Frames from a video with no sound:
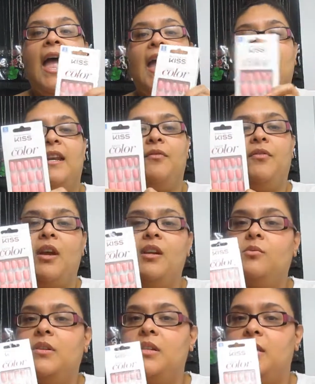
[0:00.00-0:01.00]
And if you
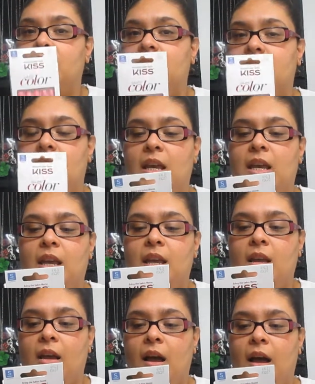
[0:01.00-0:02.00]
guys want to
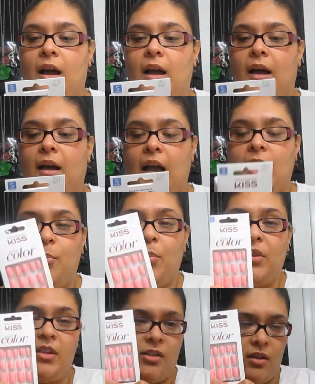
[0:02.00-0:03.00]
see how to
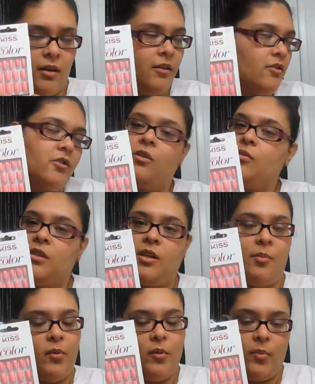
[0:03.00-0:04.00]
put these on, they're so
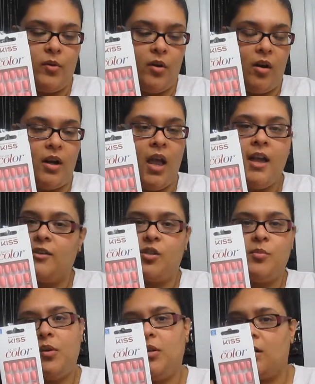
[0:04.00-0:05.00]
simple to put on.
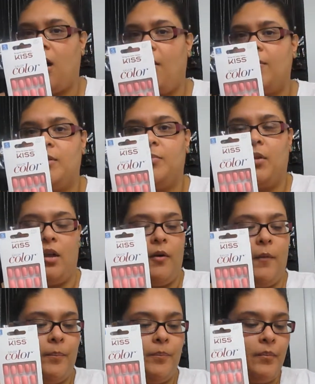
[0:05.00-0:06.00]
Just put in the comments
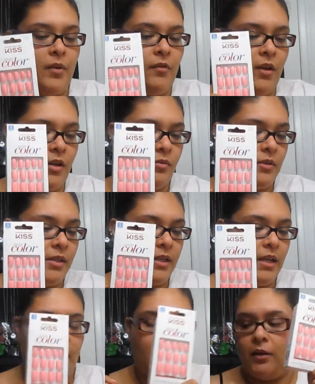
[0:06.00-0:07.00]
below if you guys want to
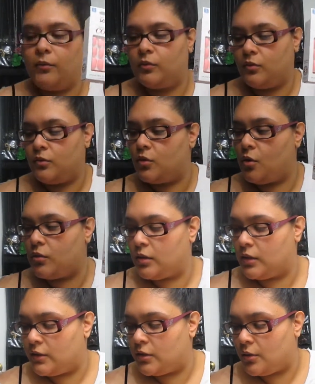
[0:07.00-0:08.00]
see it, and I will
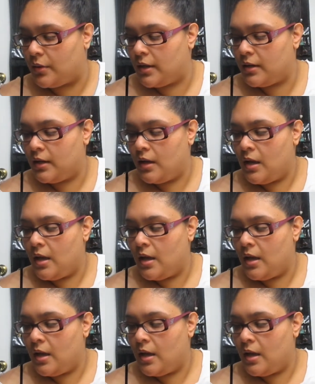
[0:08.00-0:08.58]
totally do it.